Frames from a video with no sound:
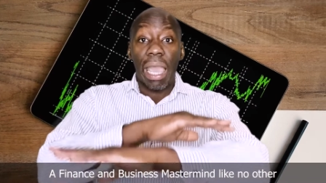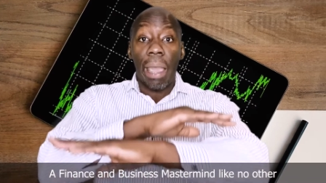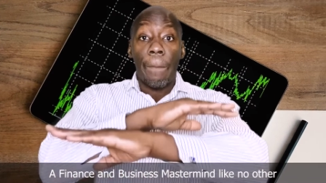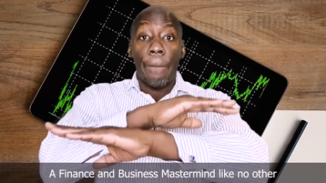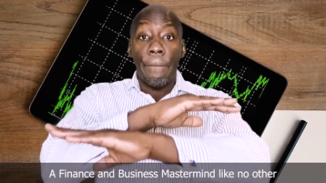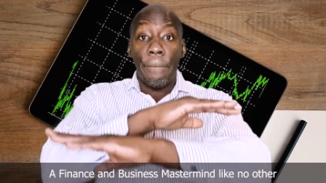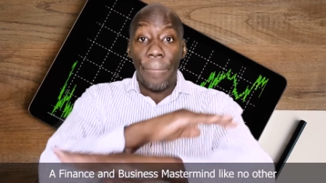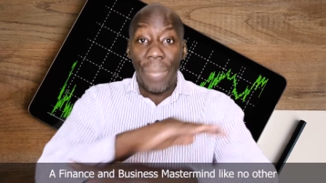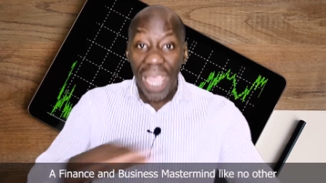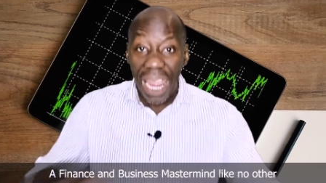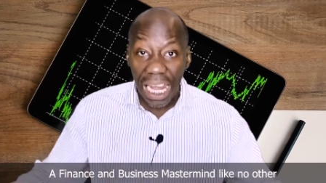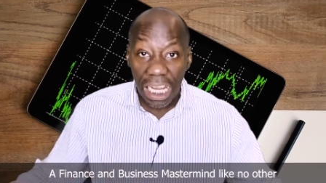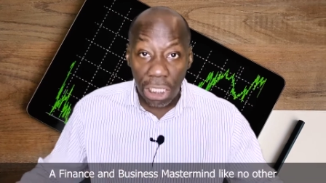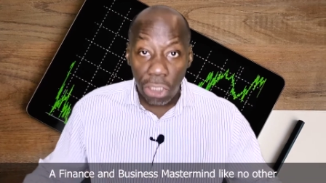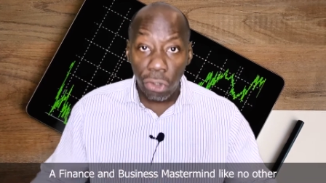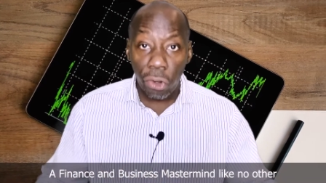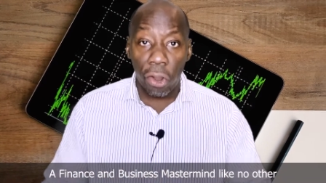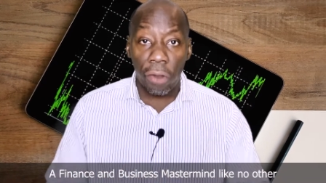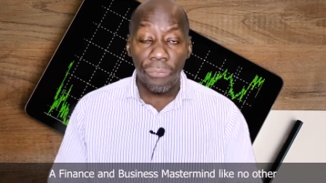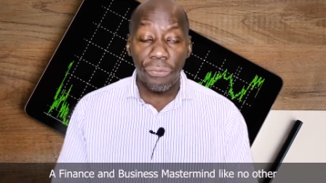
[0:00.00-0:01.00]
a
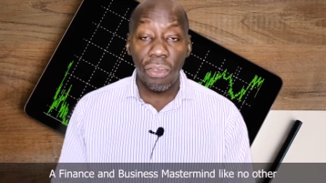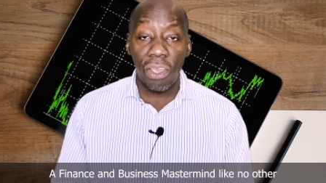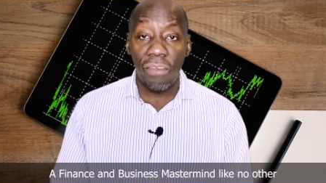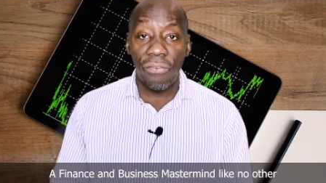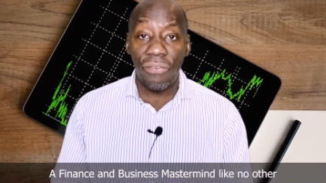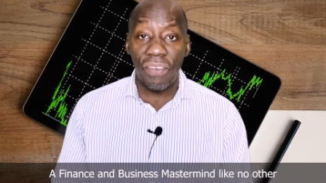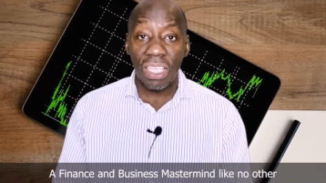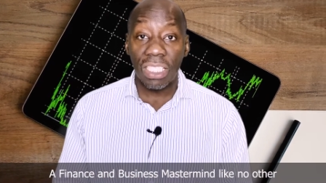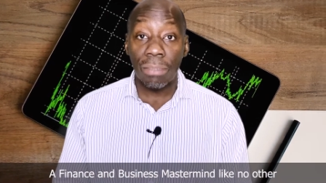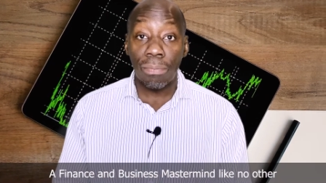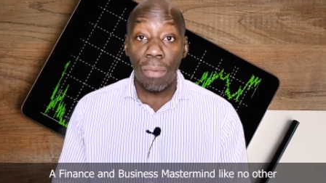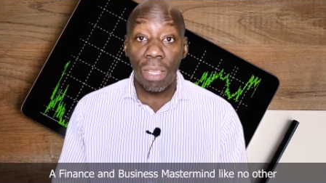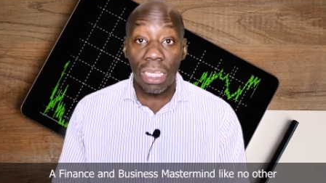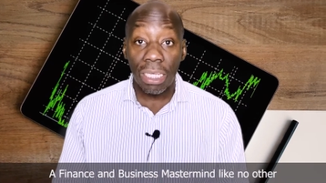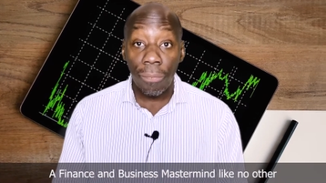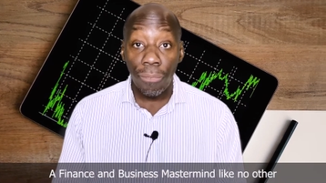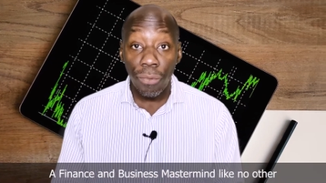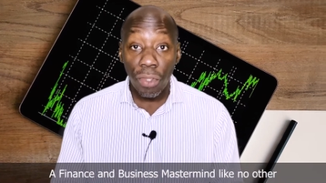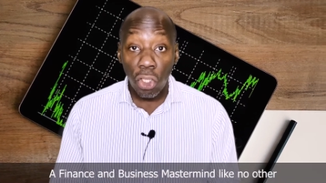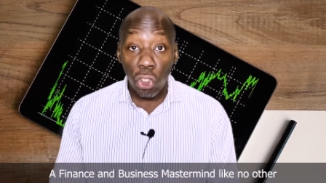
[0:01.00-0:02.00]
penny of your
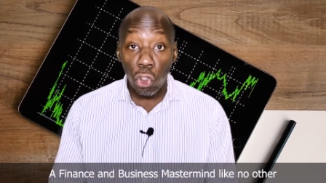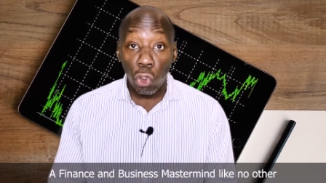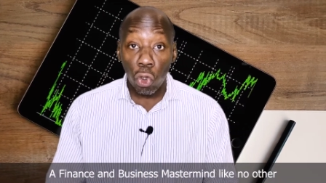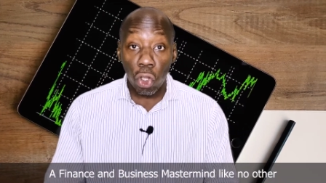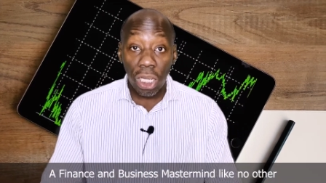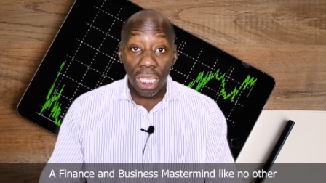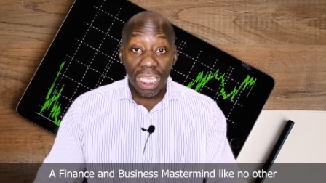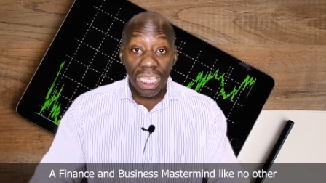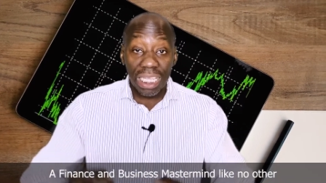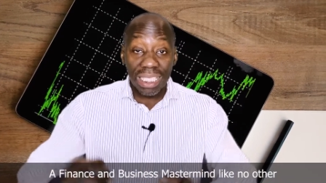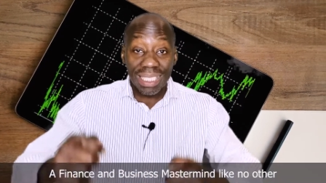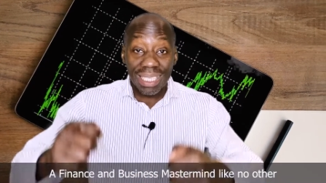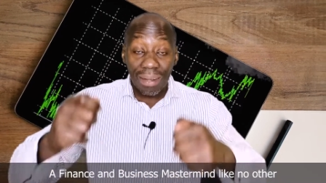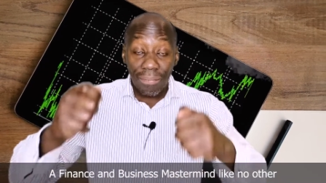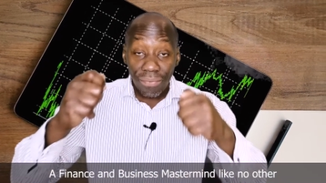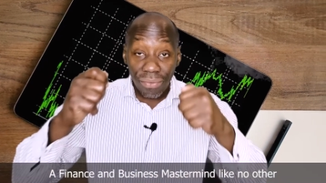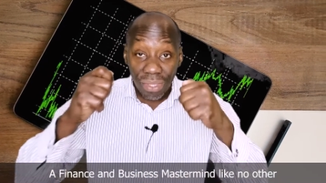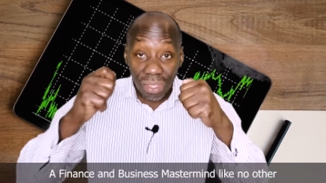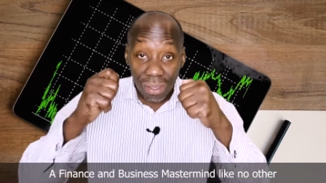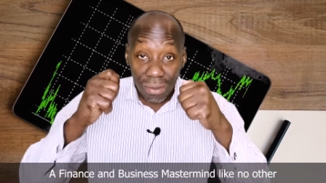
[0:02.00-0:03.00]
investment. You're going to get
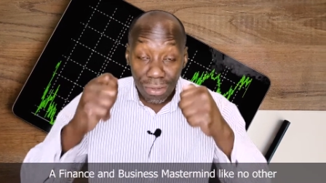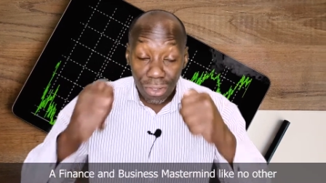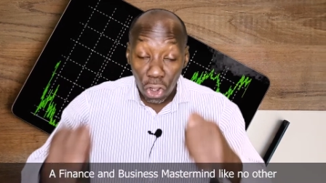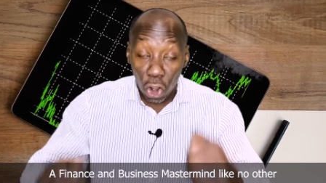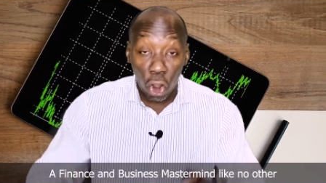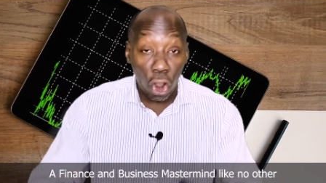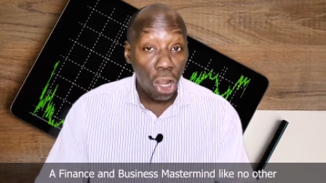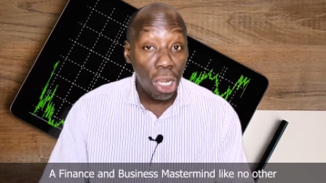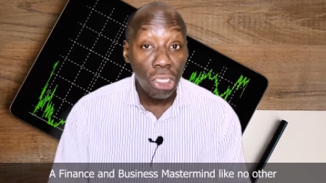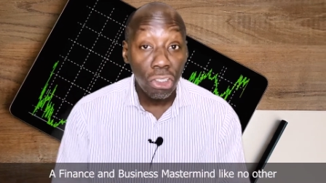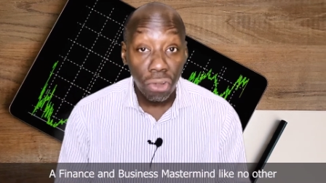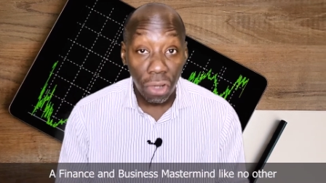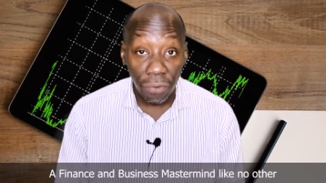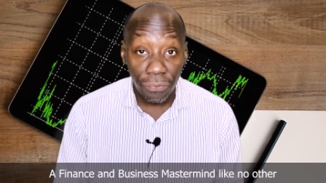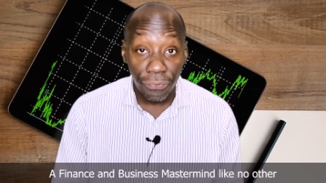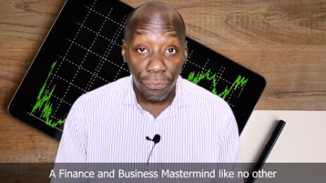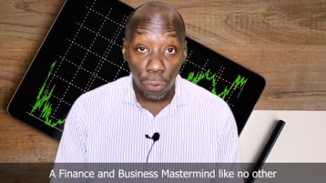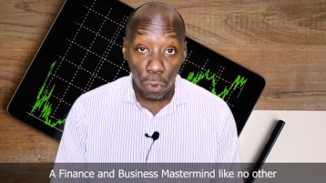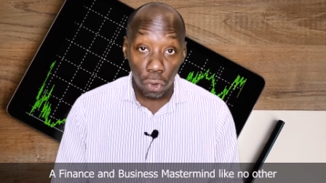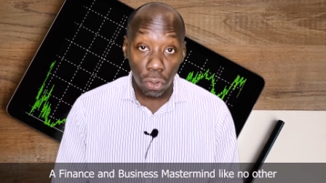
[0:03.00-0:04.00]

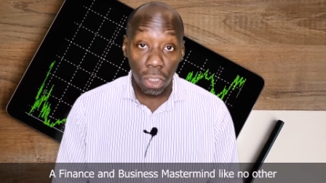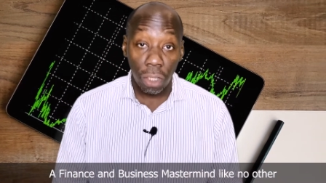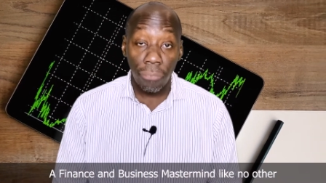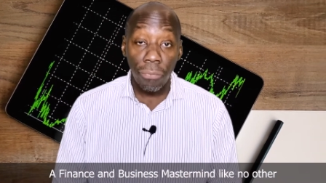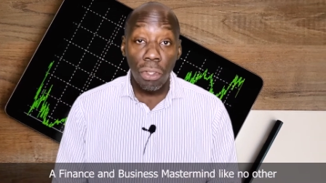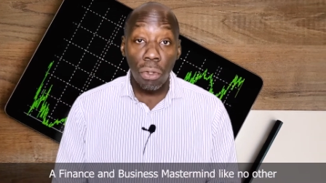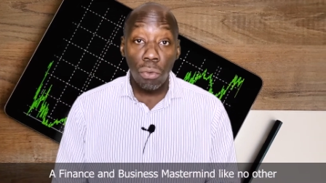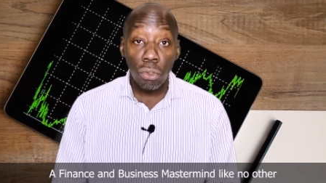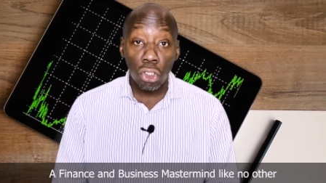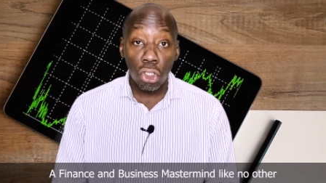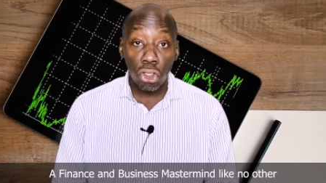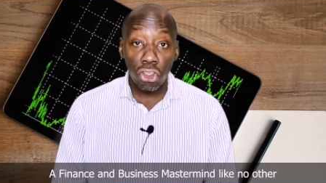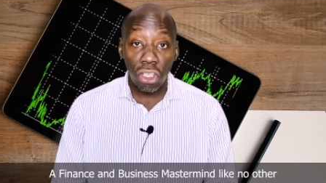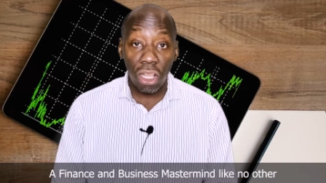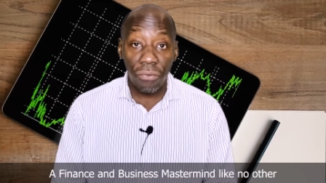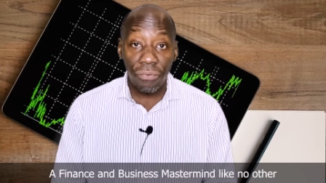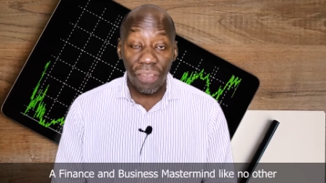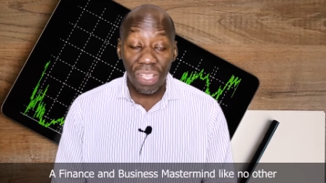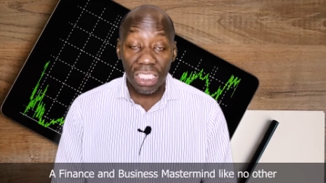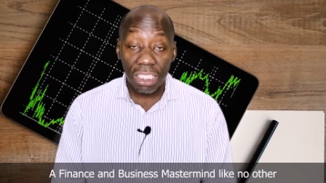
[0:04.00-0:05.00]
hundredfold return on your
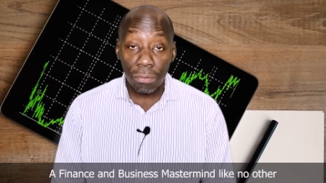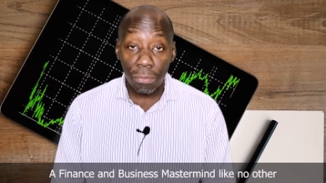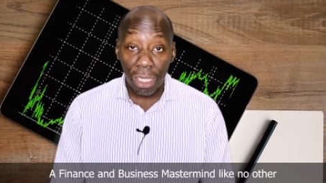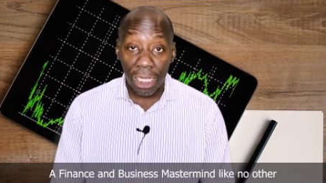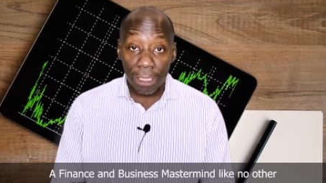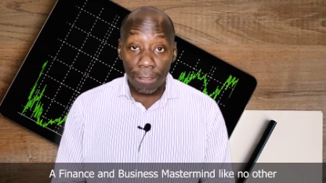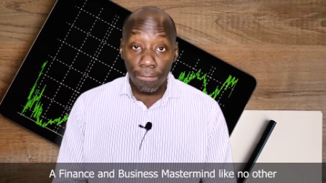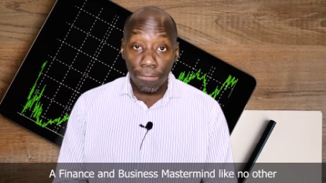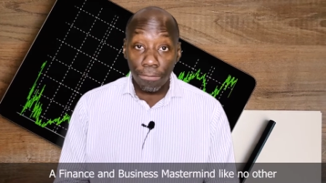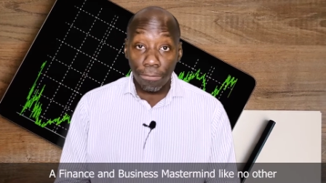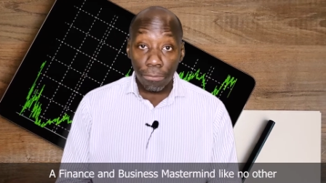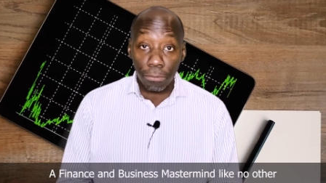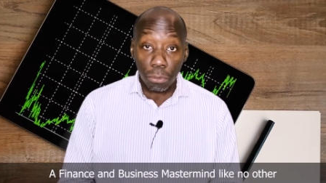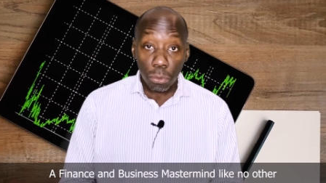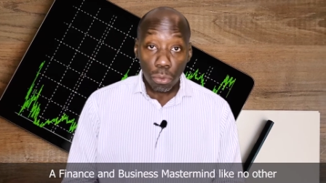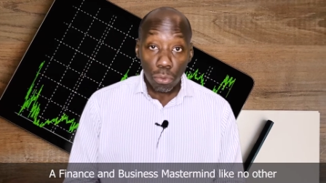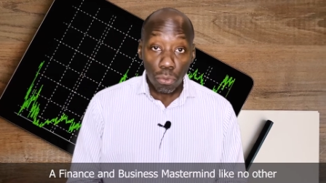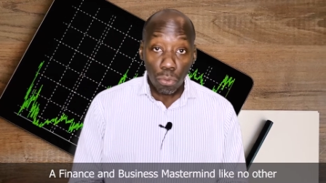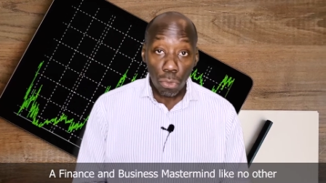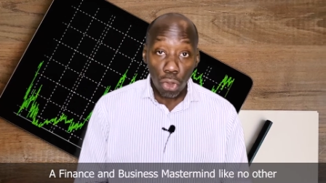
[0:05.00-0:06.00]
investment.
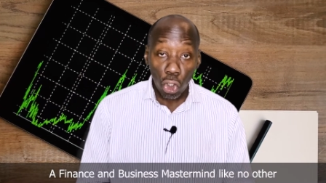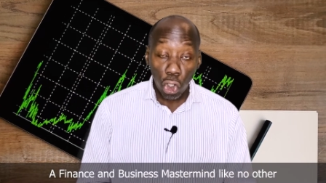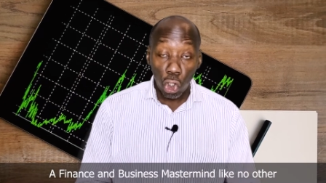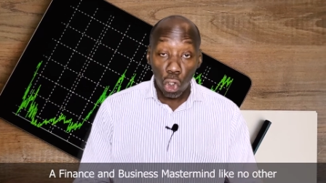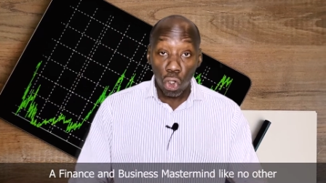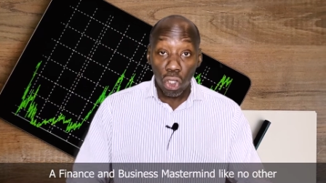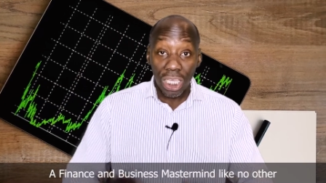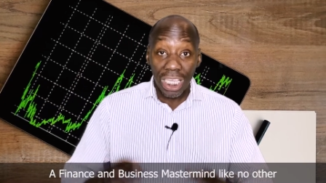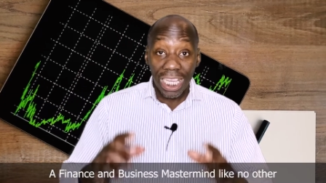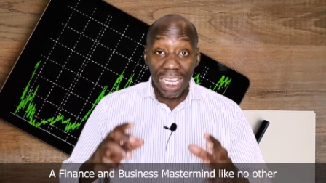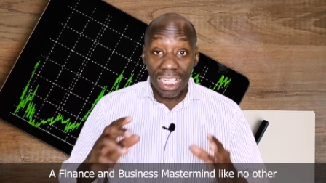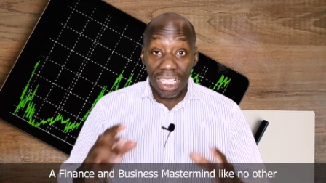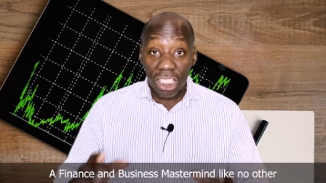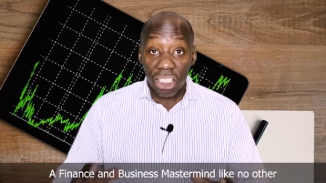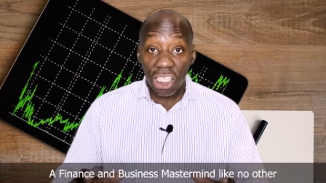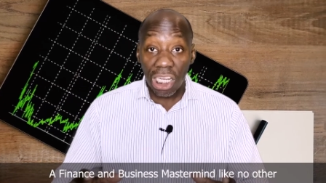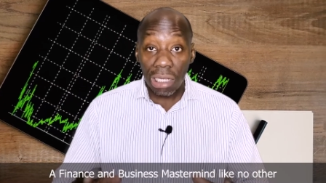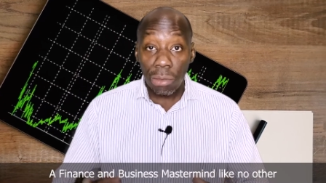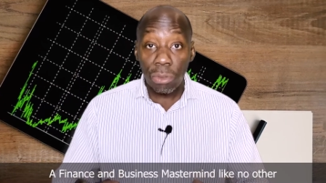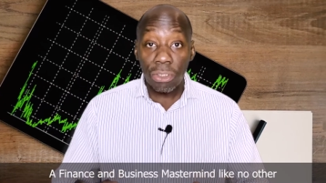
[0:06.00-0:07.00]
Look,
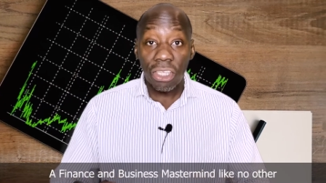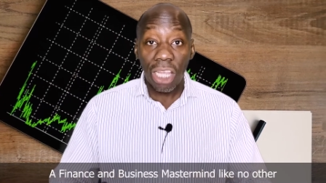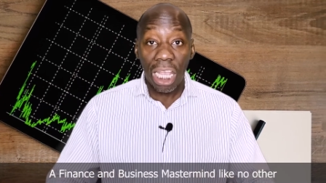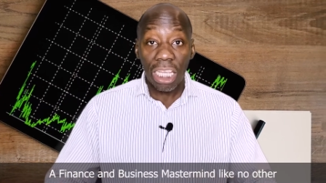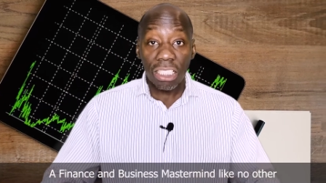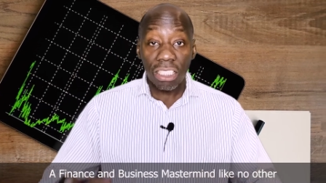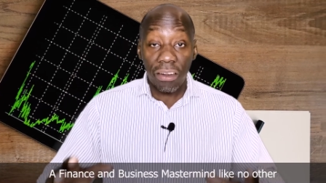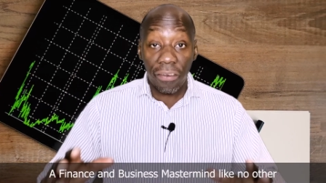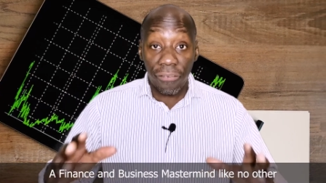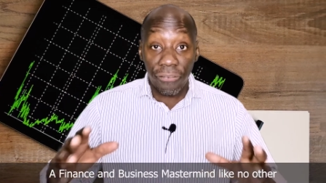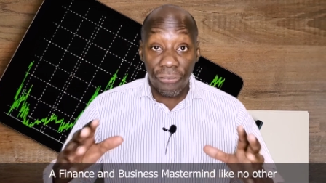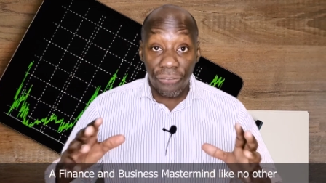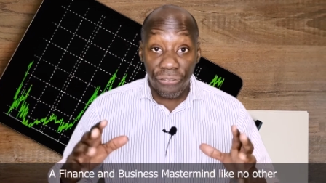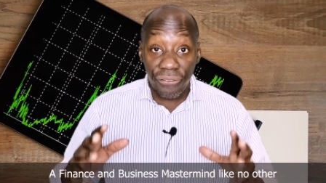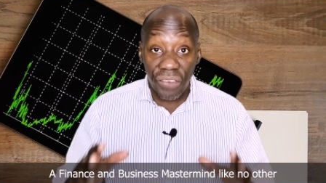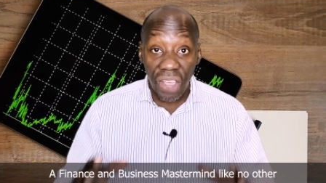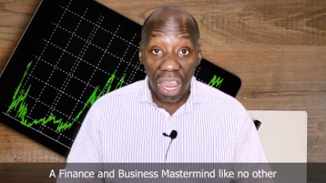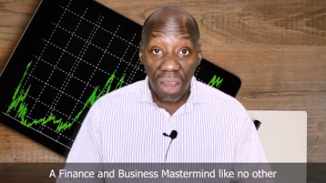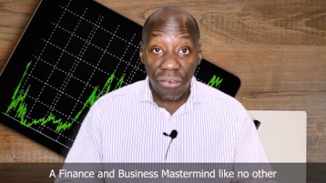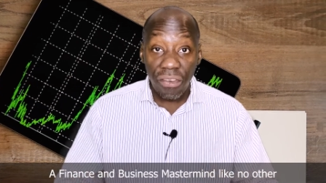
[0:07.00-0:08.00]
initially we're charging a
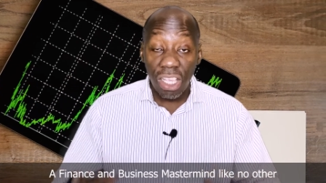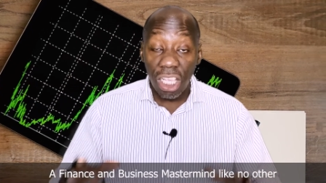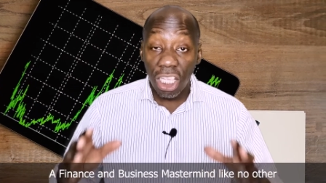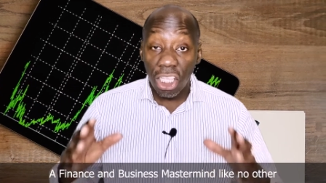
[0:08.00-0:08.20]
very